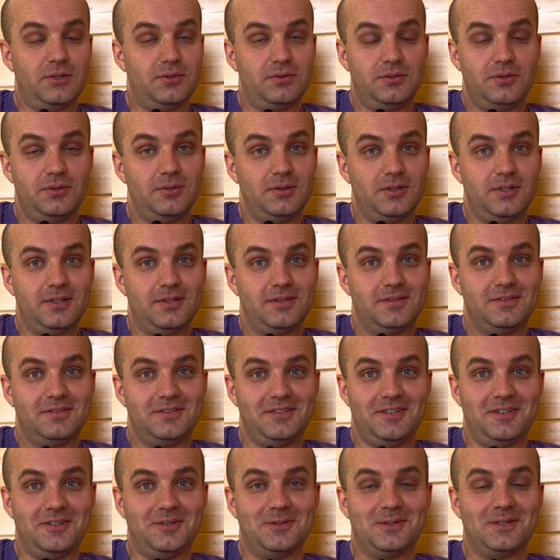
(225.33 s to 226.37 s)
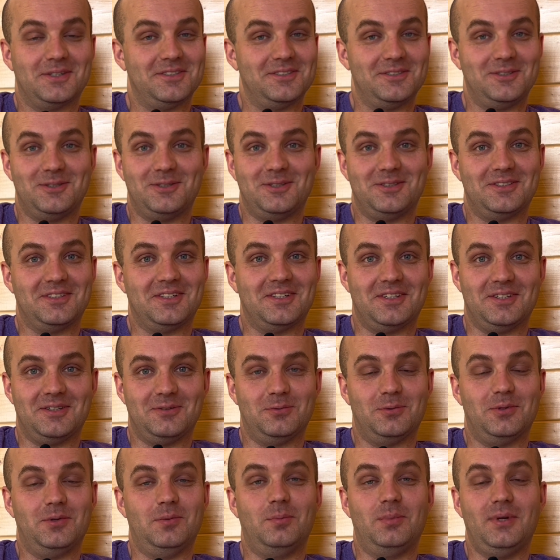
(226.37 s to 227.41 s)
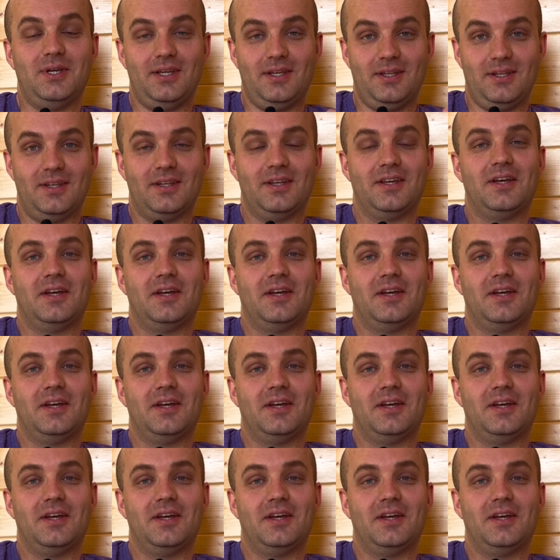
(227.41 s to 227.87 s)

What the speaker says: do it, because you're just going to repeat